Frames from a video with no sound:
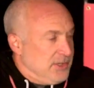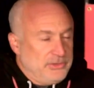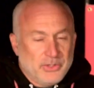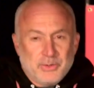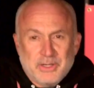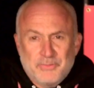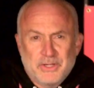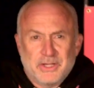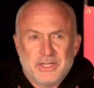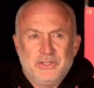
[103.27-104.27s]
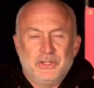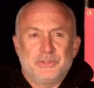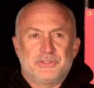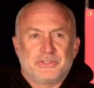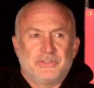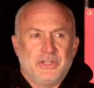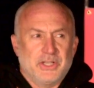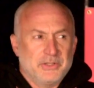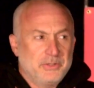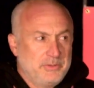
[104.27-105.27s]
So what I figured I'd do is just,
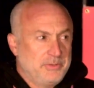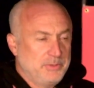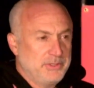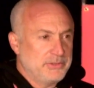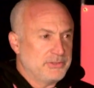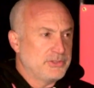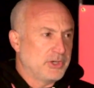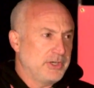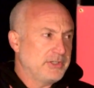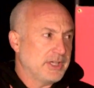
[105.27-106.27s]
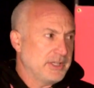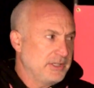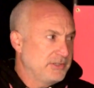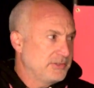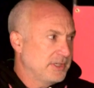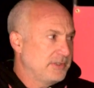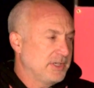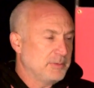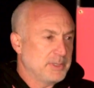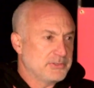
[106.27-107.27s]
where this is storytelling, is
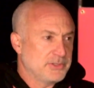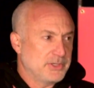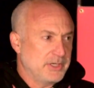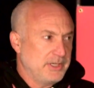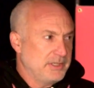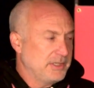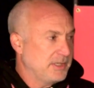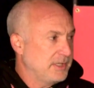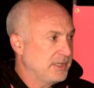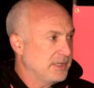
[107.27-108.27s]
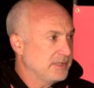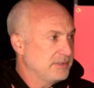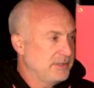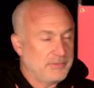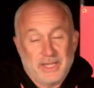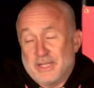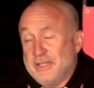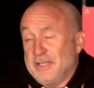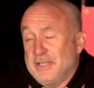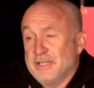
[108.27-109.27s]
tell my story. And if I had
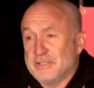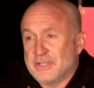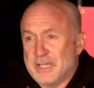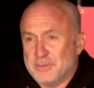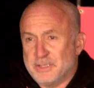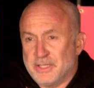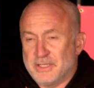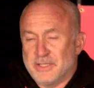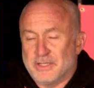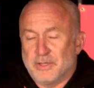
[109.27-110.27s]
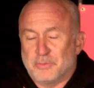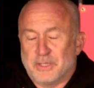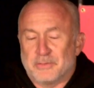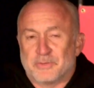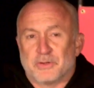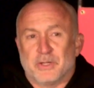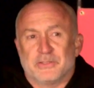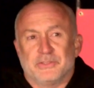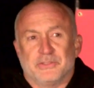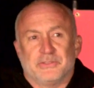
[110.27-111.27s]
any time at the end, open it up for
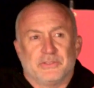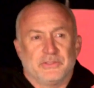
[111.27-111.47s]
questions.